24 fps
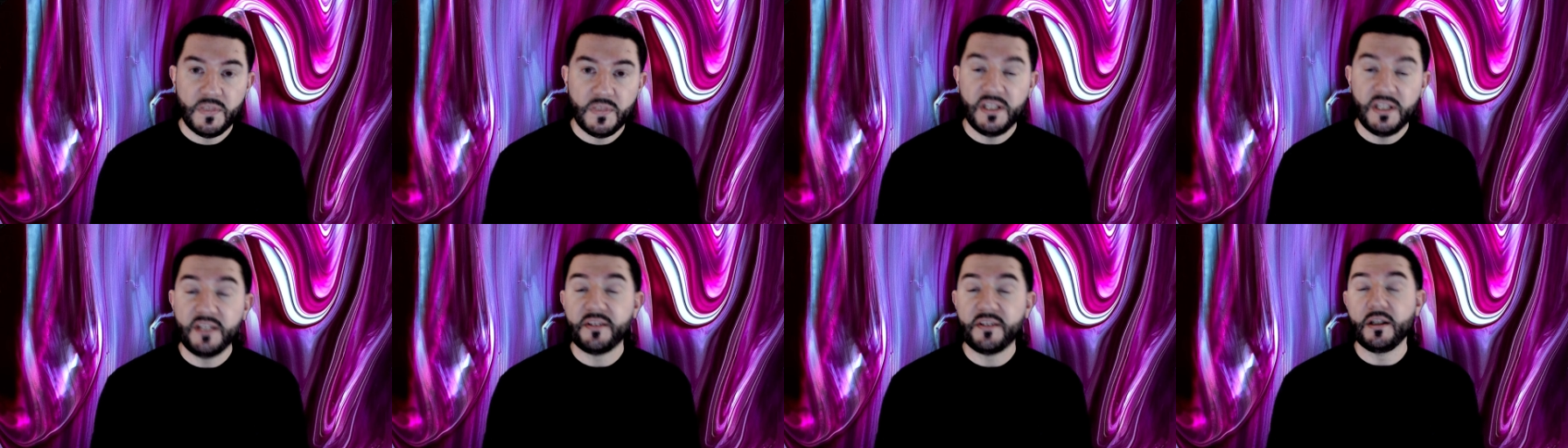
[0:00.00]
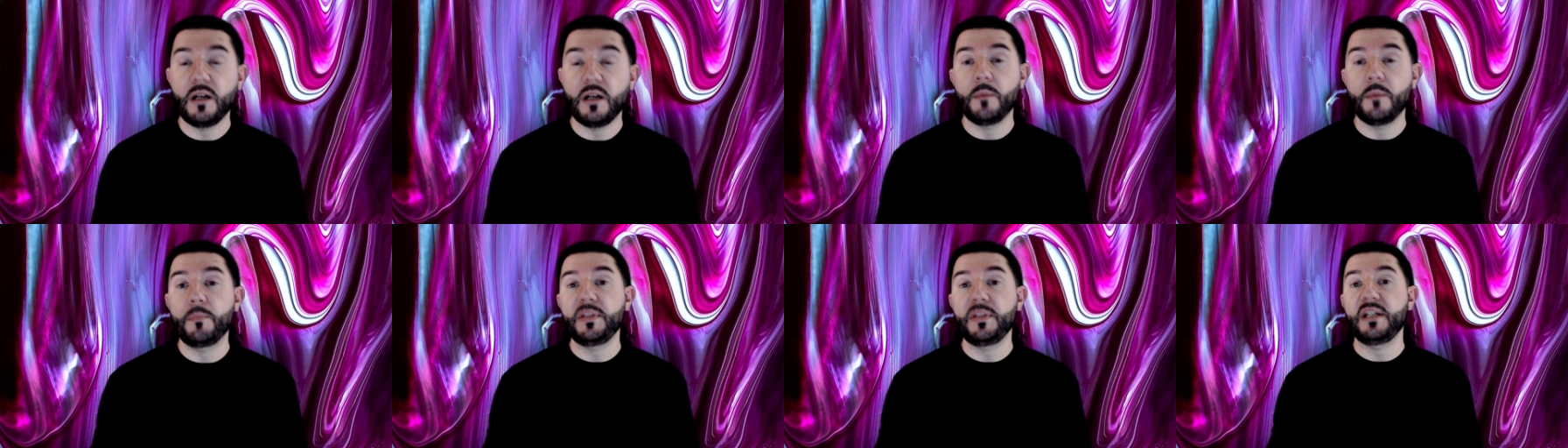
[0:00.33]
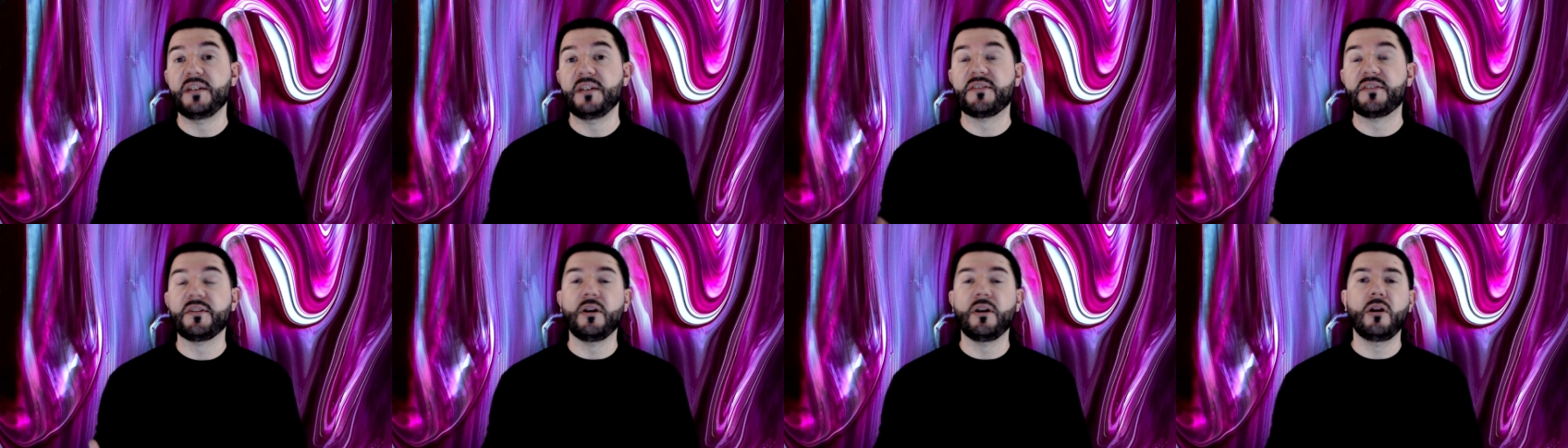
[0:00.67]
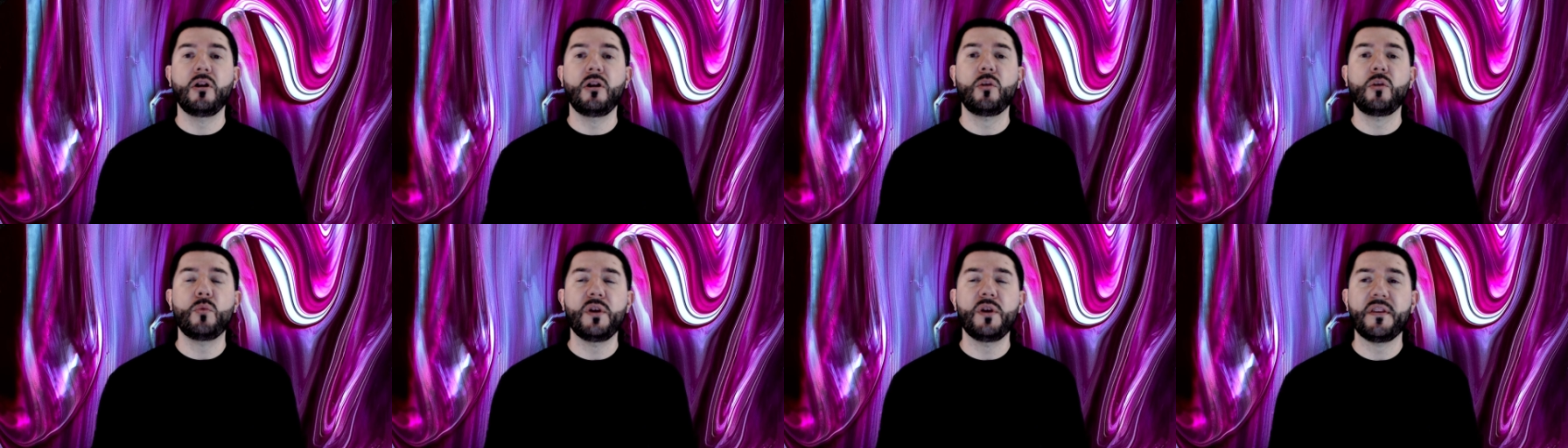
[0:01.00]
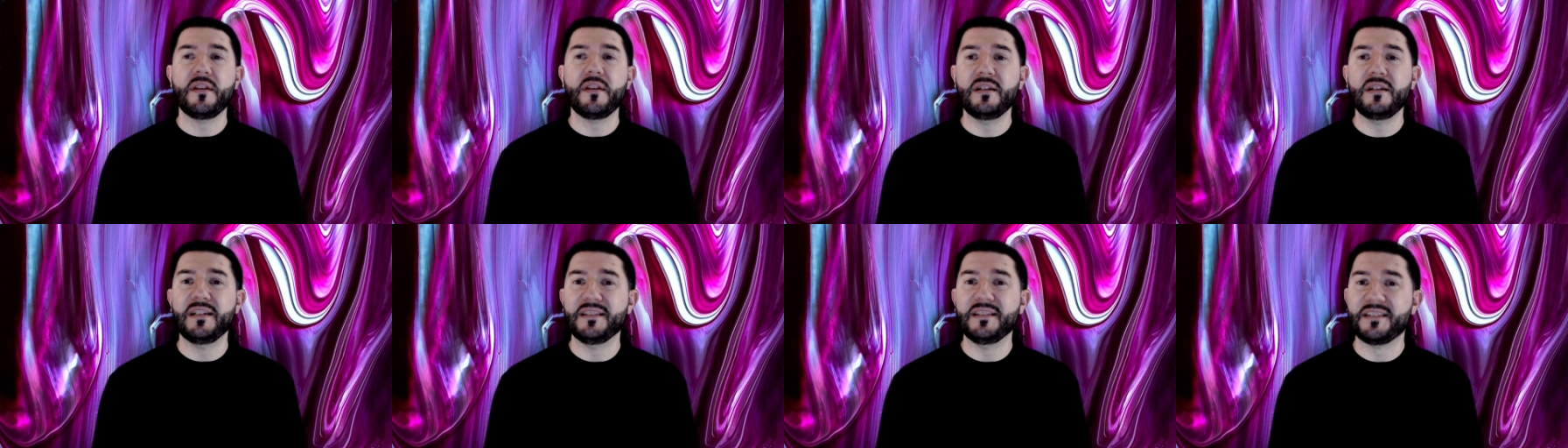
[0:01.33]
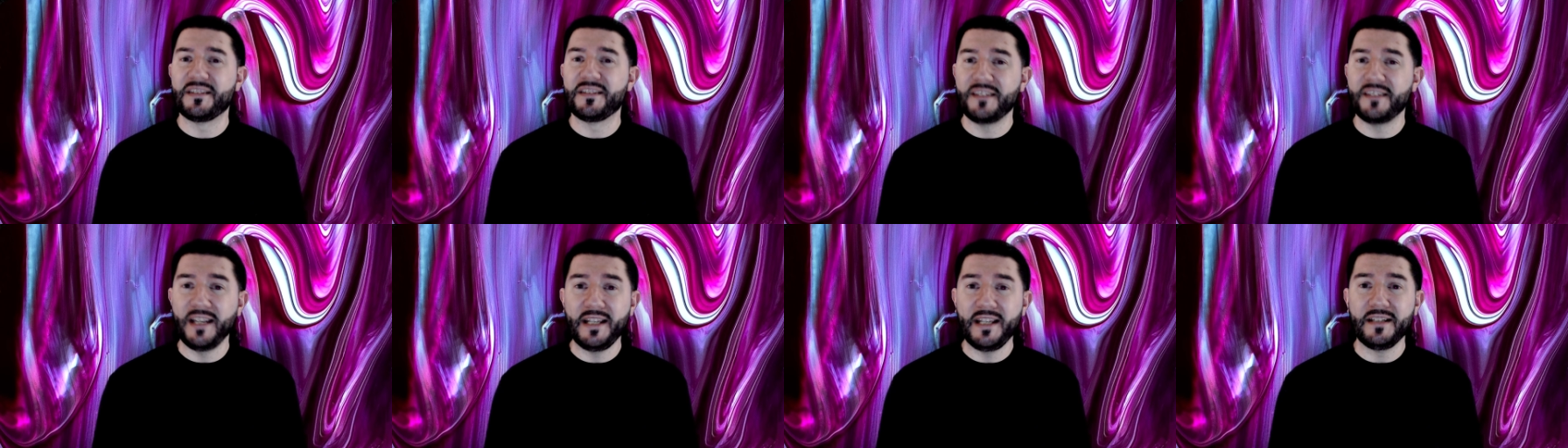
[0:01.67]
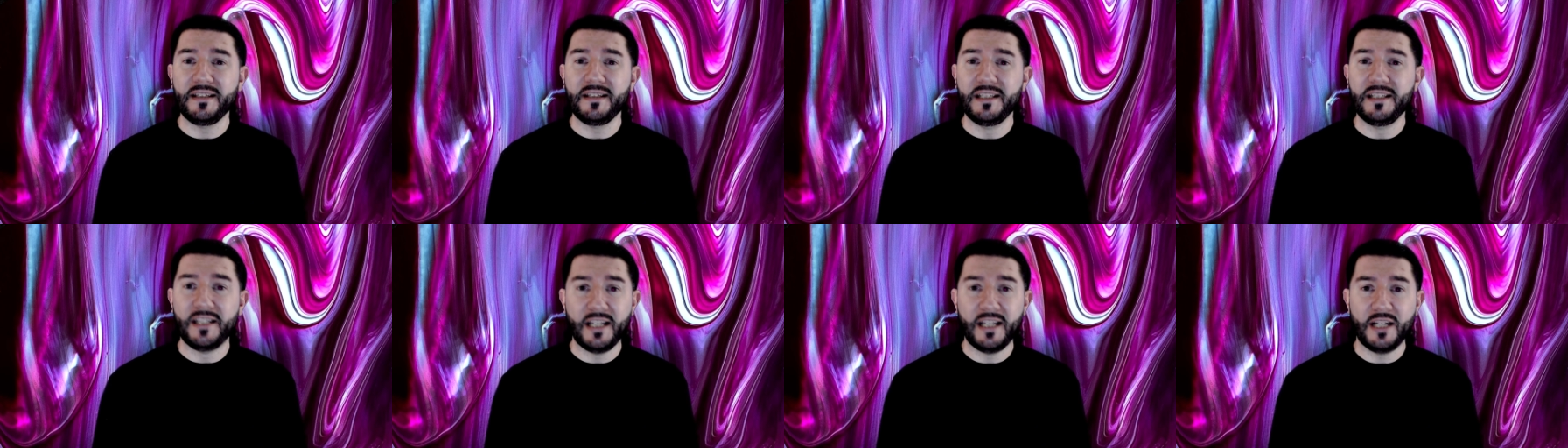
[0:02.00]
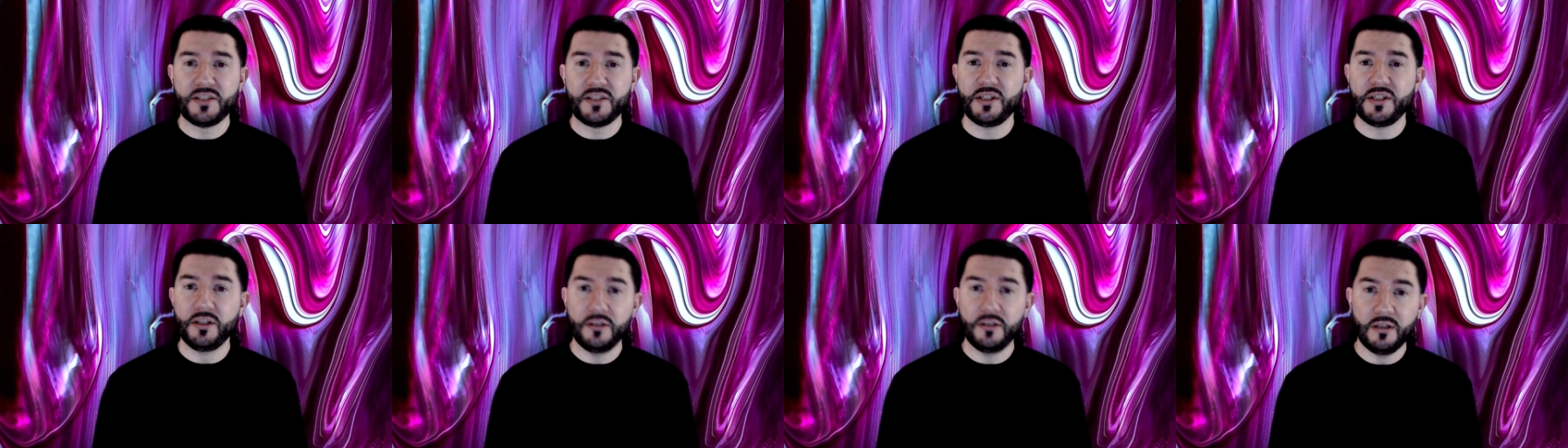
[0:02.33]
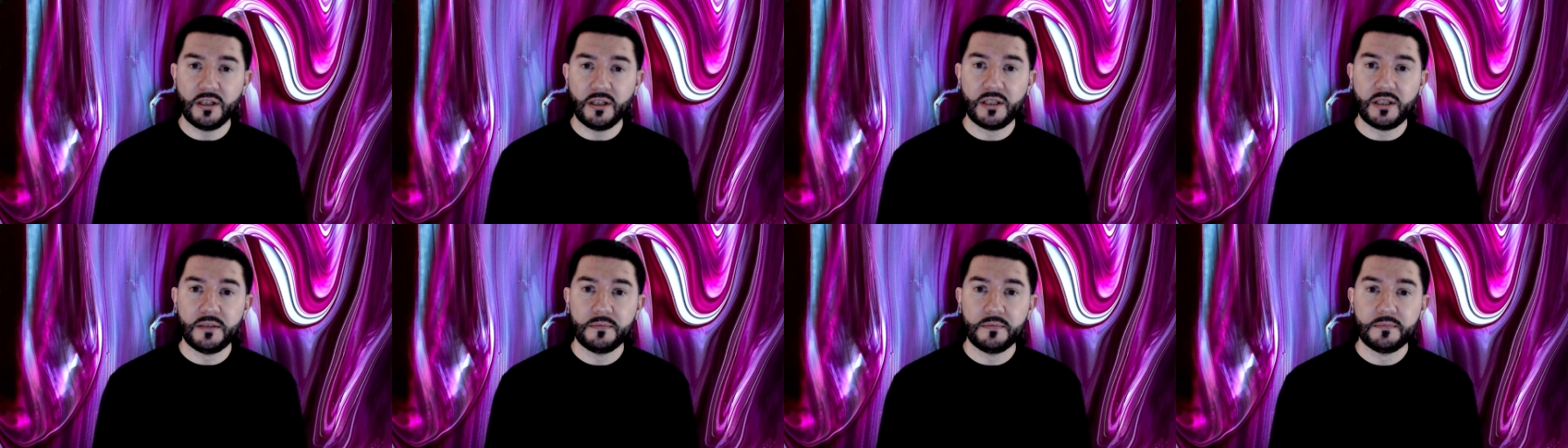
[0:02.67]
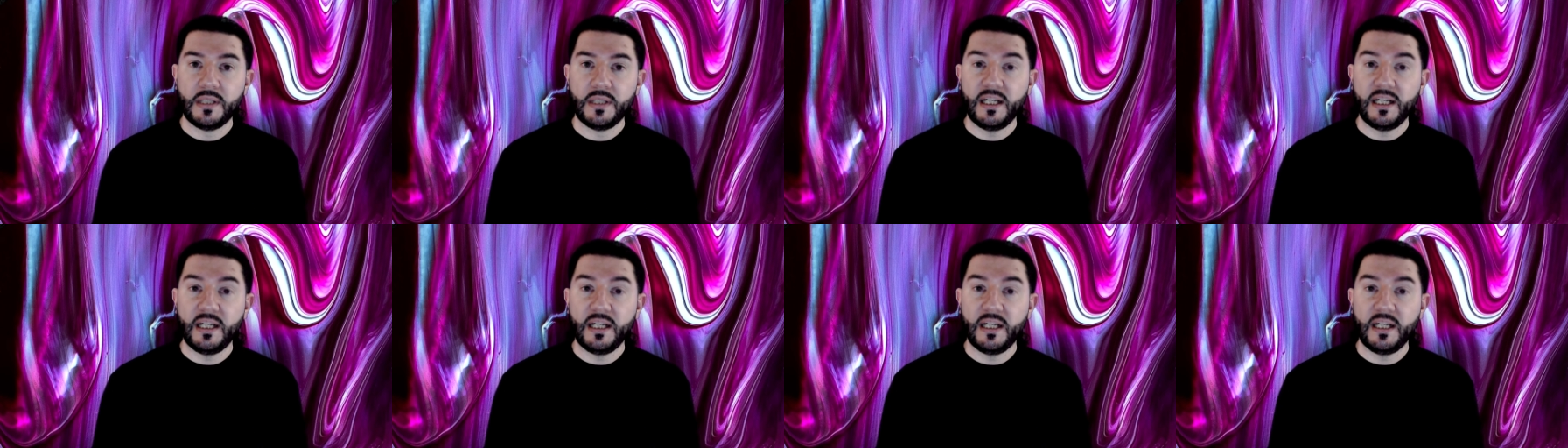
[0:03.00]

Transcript: This upbeat song with an insanely catchy hook